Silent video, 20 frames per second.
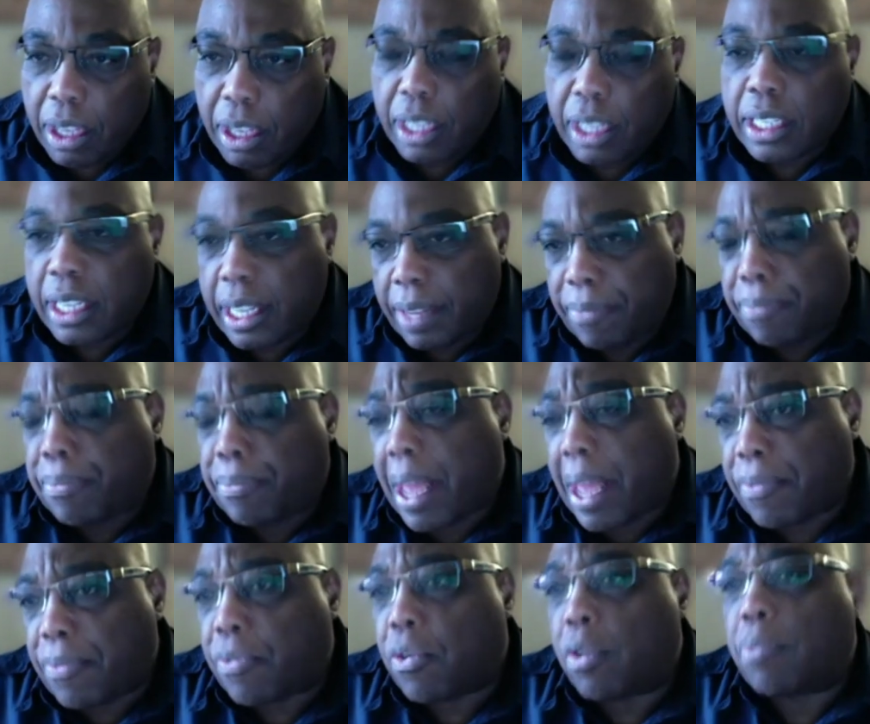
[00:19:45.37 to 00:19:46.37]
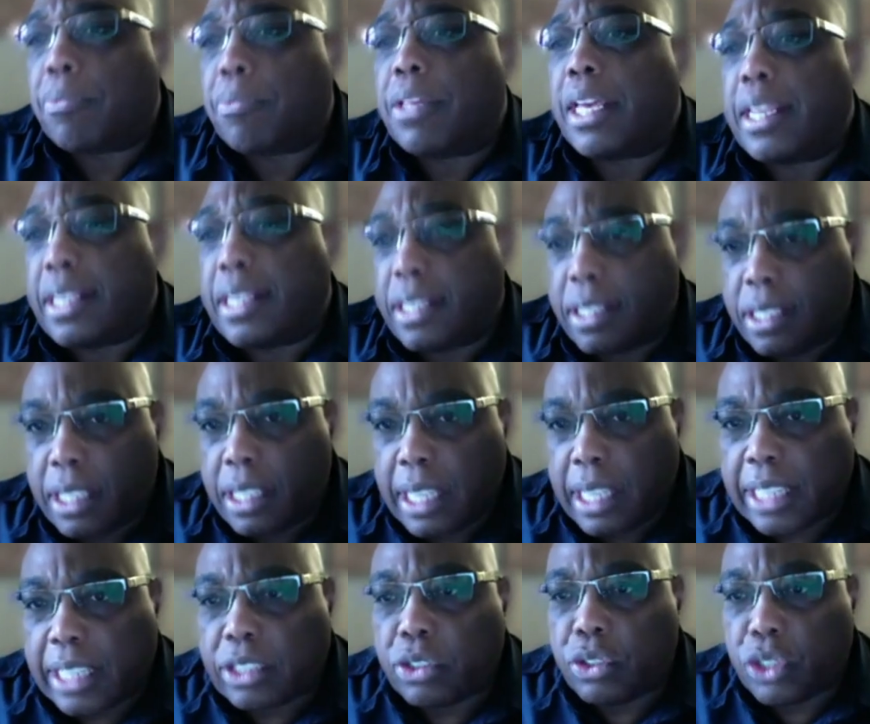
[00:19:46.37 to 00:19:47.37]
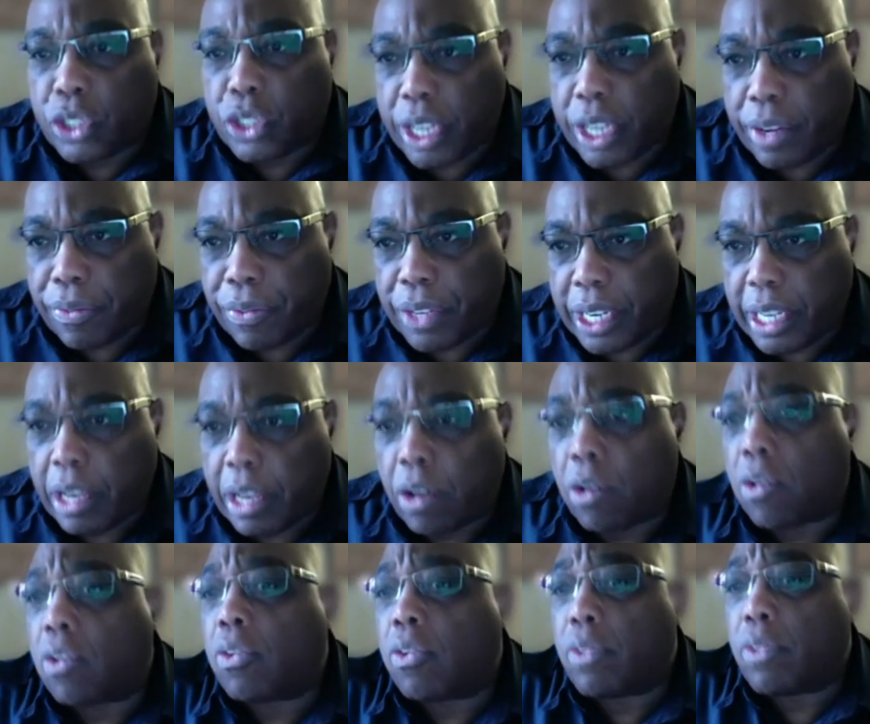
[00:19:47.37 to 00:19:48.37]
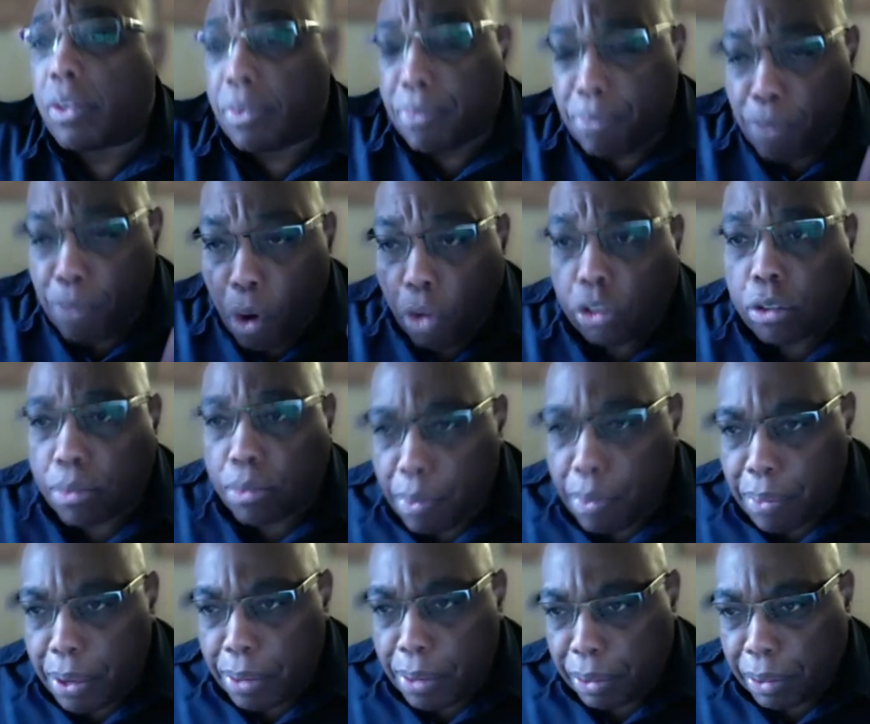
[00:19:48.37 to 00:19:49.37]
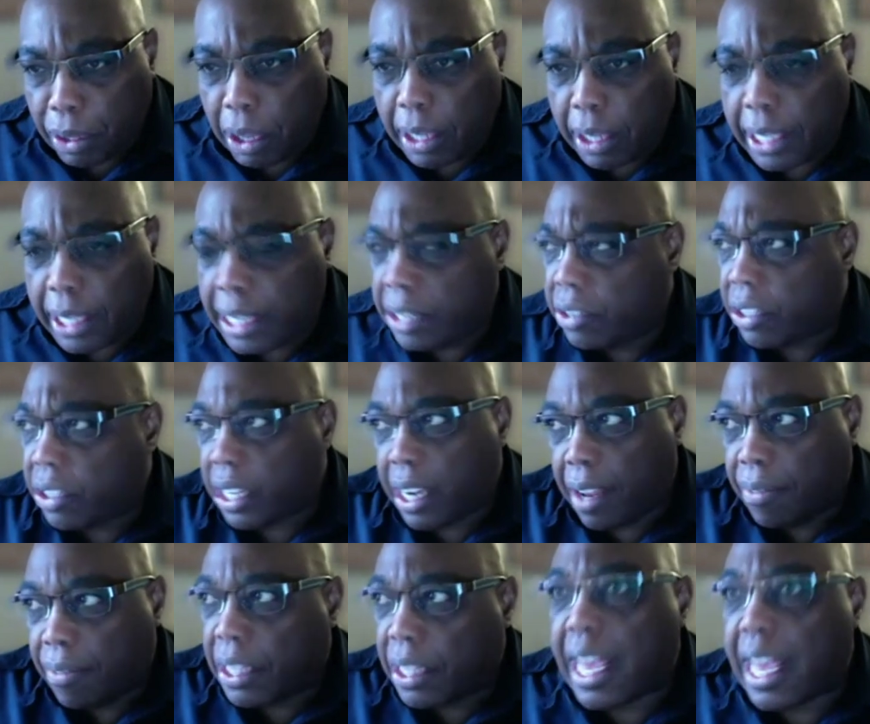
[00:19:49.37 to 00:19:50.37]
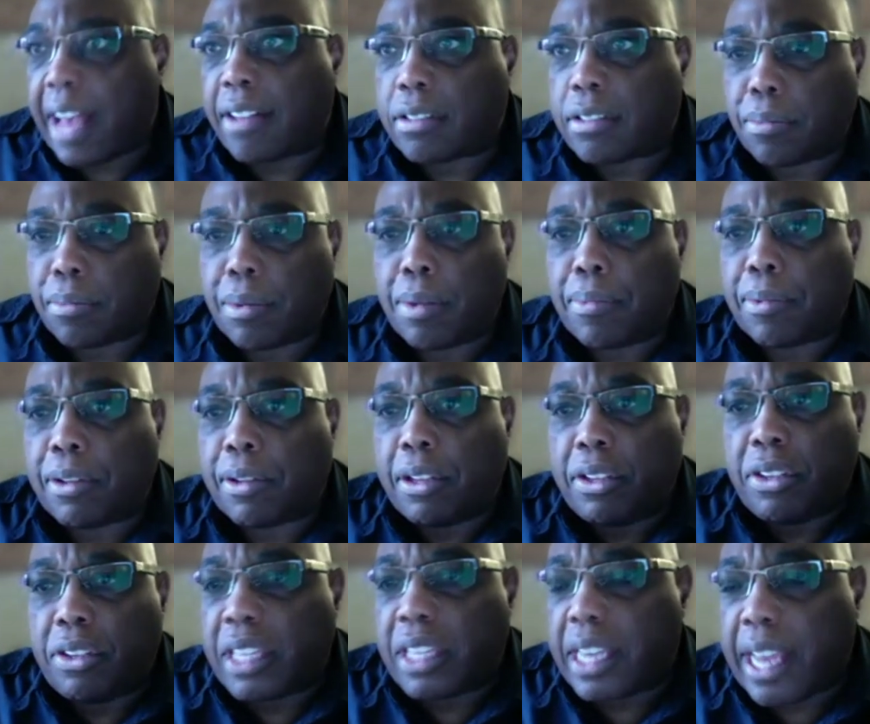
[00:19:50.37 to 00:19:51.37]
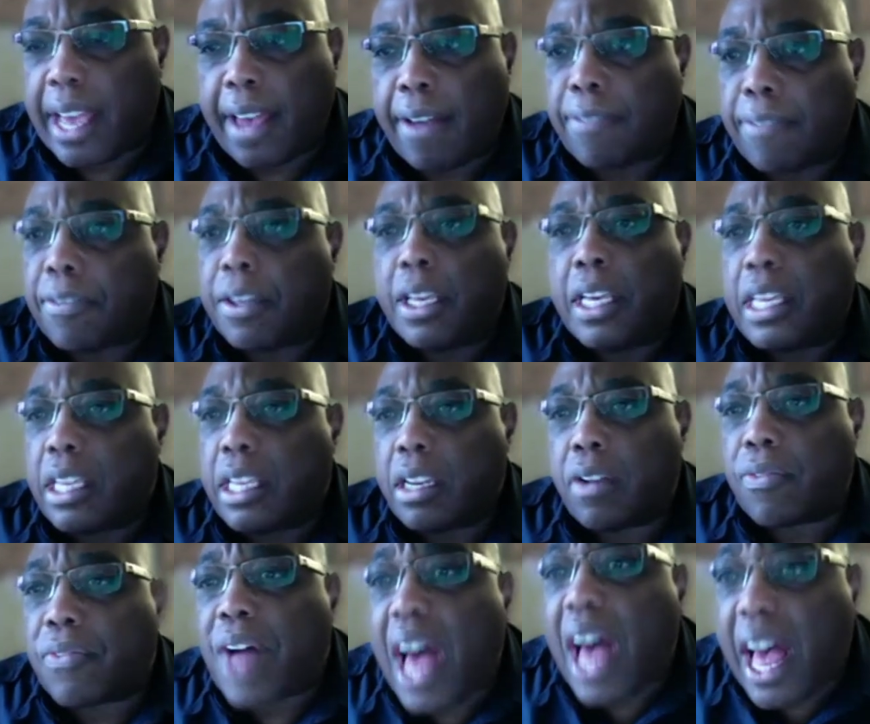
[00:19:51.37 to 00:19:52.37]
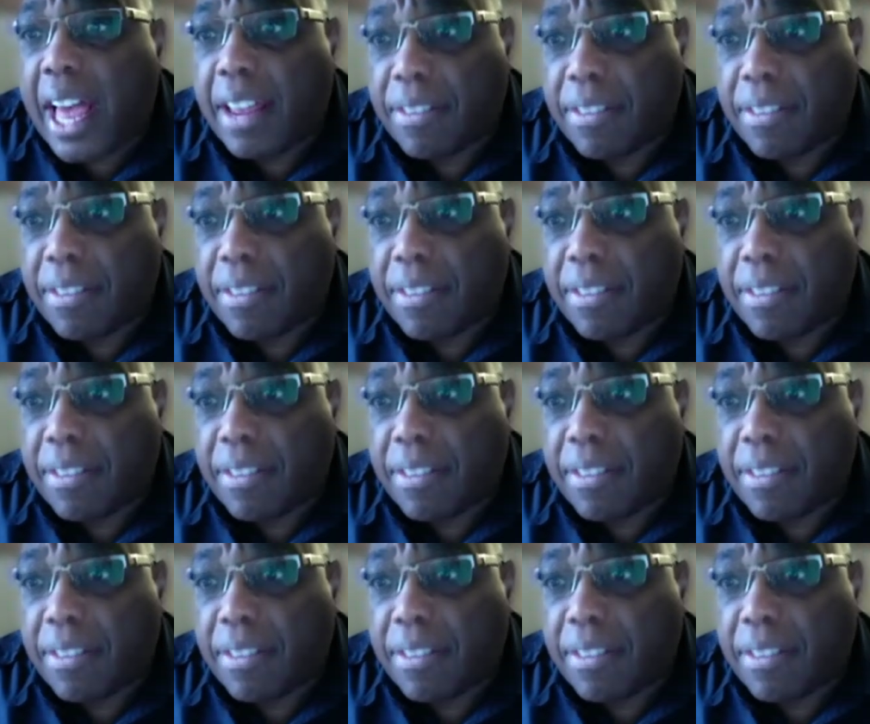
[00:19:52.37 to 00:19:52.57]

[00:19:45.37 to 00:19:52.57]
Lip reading: the platform that lets you share video with multiple people on there. You can have 1,000 people, or you can have 5.